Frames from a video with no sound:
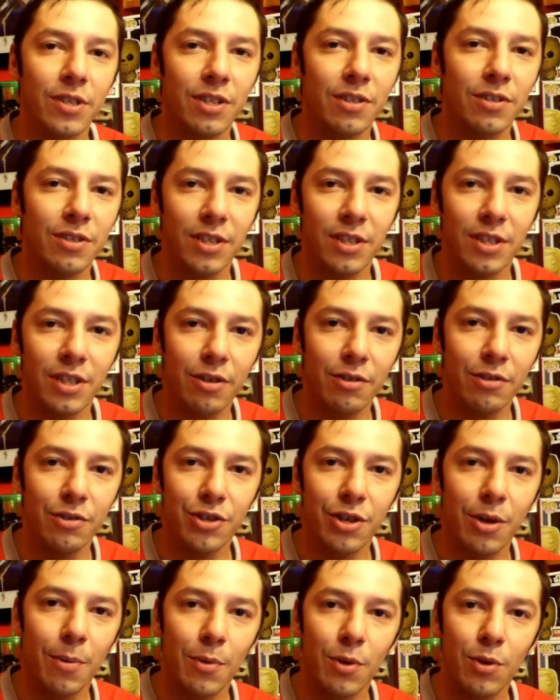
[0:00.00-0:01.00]
There's a little
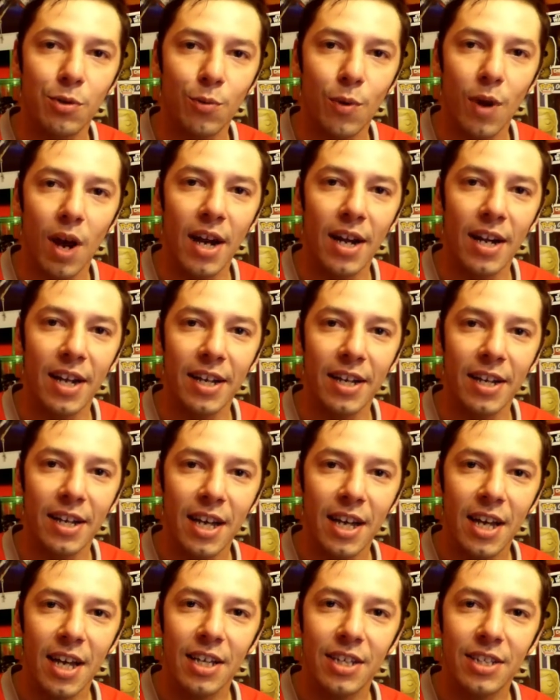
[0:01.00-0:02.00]
jumbled writing
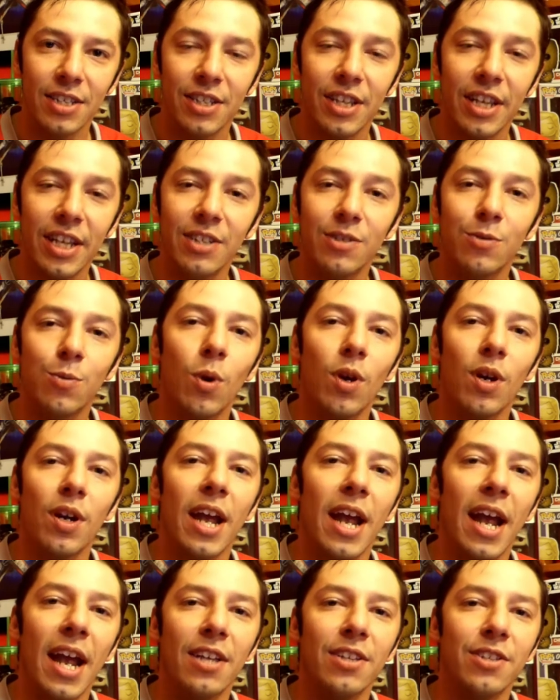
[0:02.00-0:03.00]
things
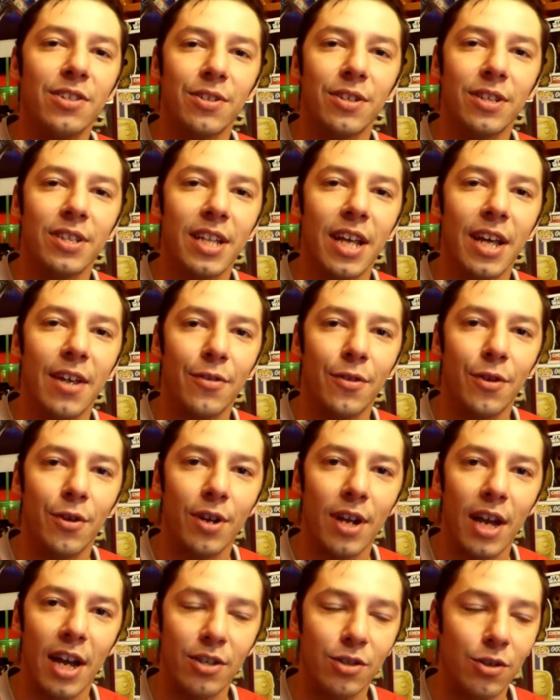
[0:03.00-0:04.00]
weren't answered in that
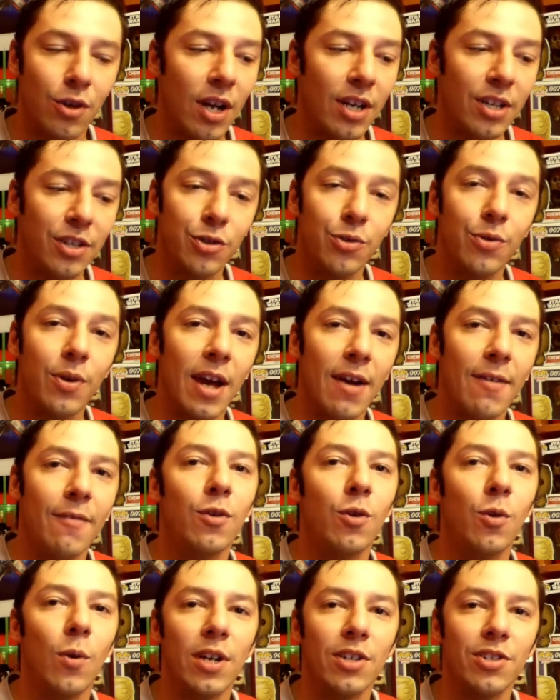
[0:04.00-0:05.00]
third act or I do
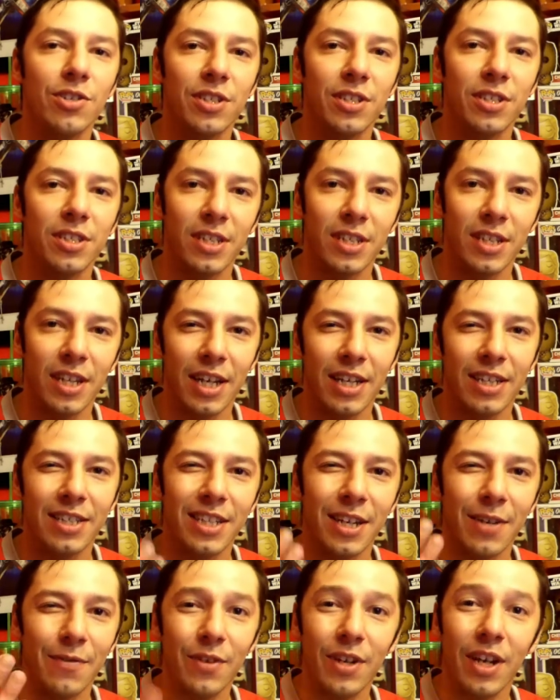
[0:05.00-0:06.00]
have questions and like I
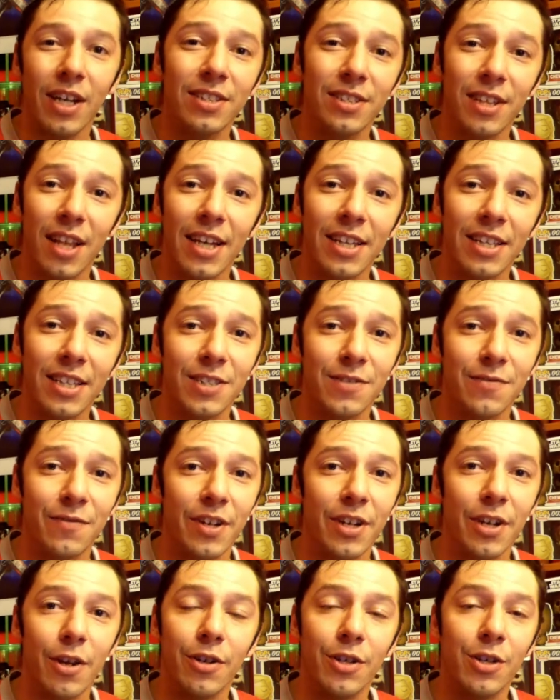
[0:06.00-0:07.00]
said if you guys like this
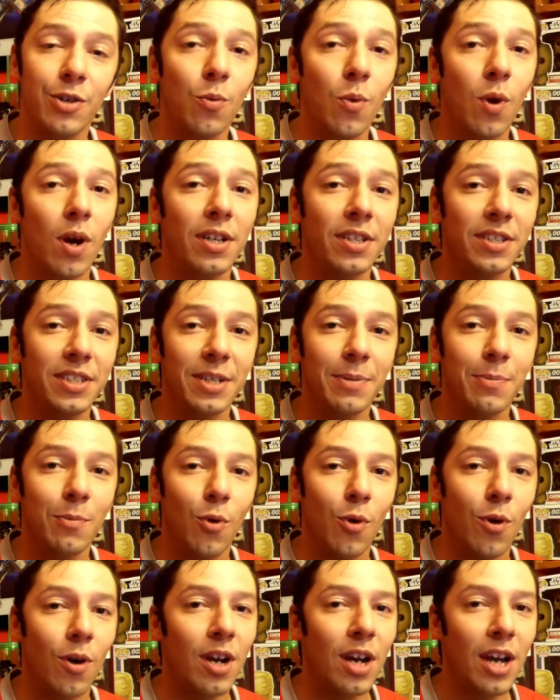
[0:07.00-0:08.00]
video and you want to see
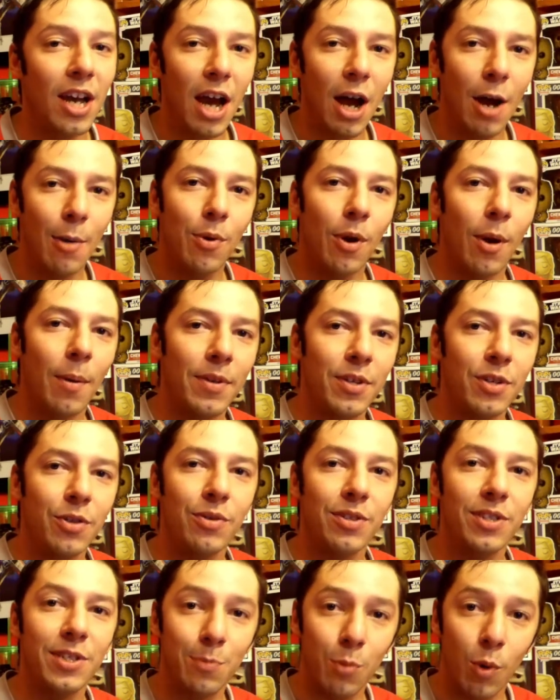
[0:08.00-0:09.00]
more I'll probably
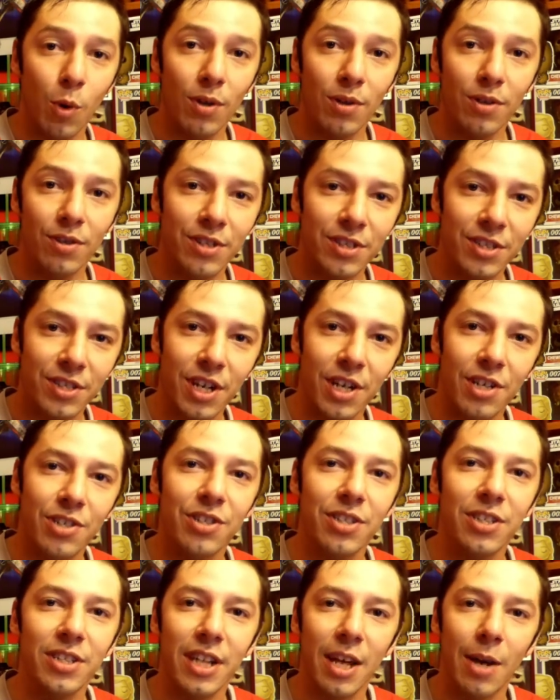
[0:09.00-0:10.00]
do a spoiler
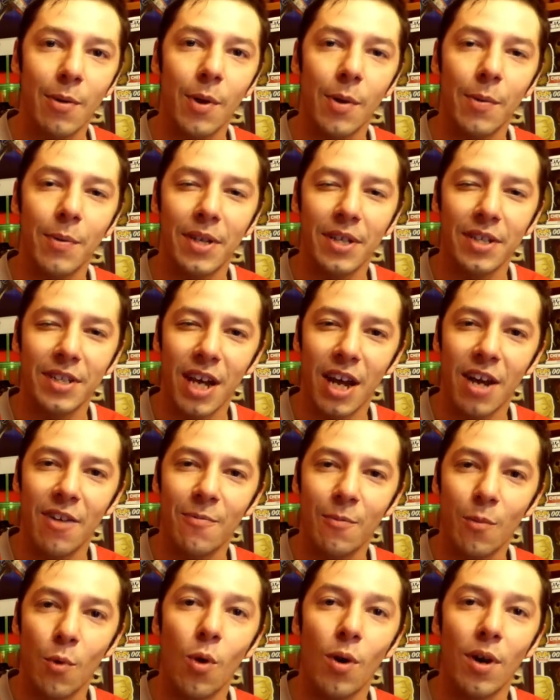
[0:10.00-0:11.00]
discussion that way we could
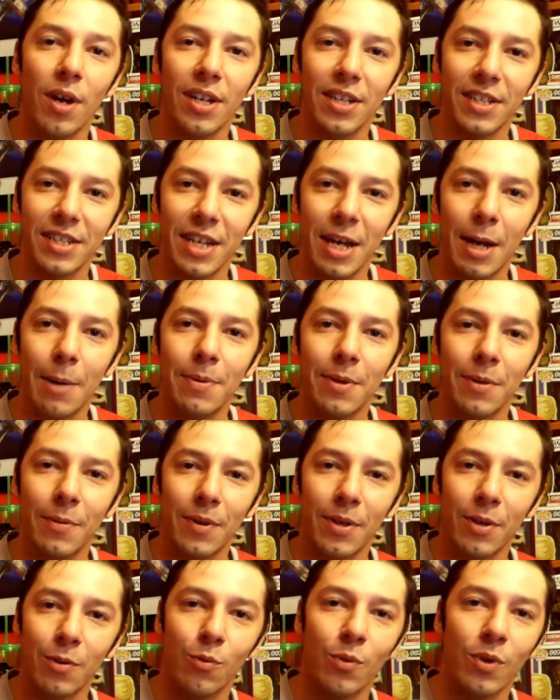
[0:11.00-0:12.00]
dive more in depth and
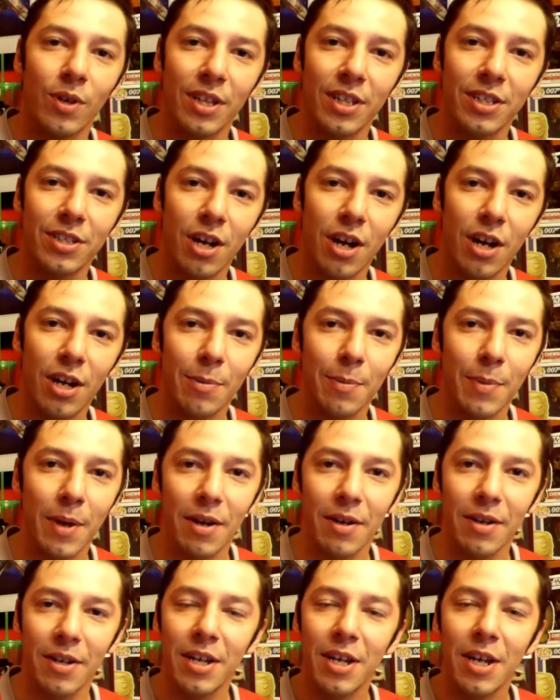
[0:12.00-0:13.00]
we could really talk
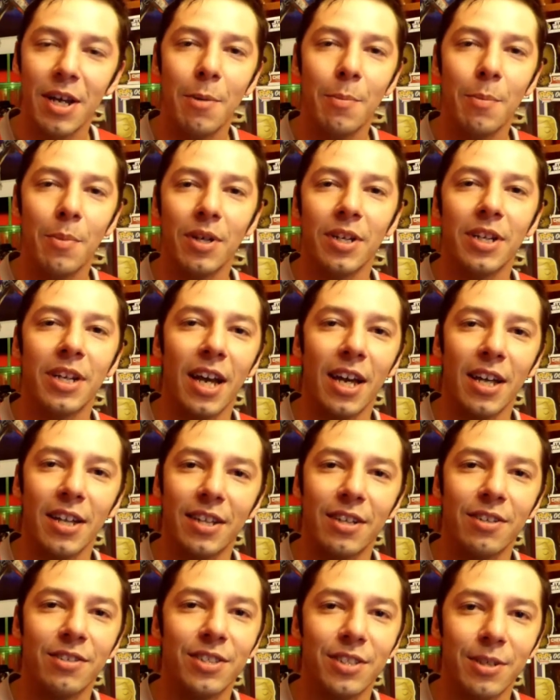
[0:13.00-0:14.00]
about it but yeah
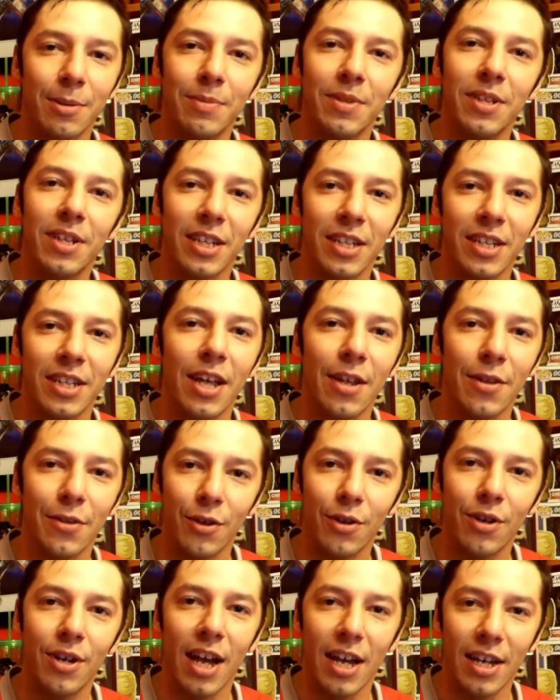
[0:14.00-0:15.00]
there's something in that
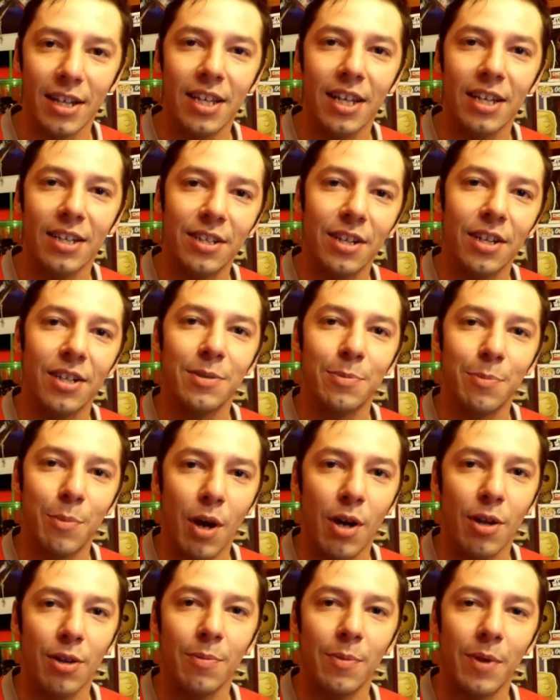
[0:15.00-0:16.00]
third act that does
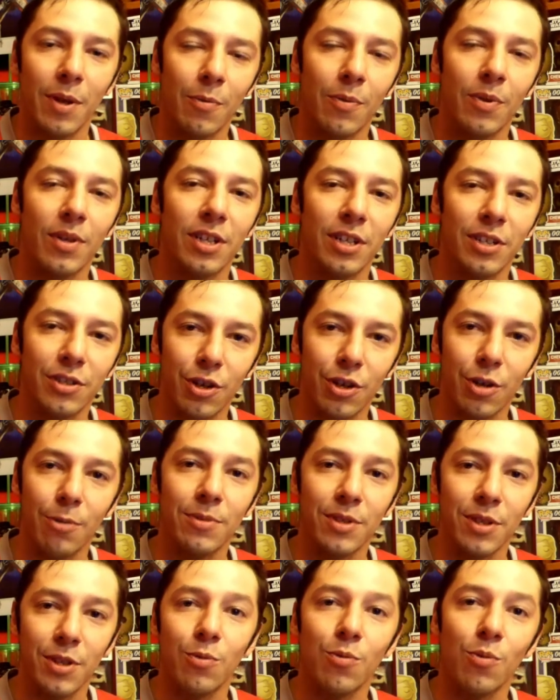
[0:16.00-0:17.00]
bother me with in terms of the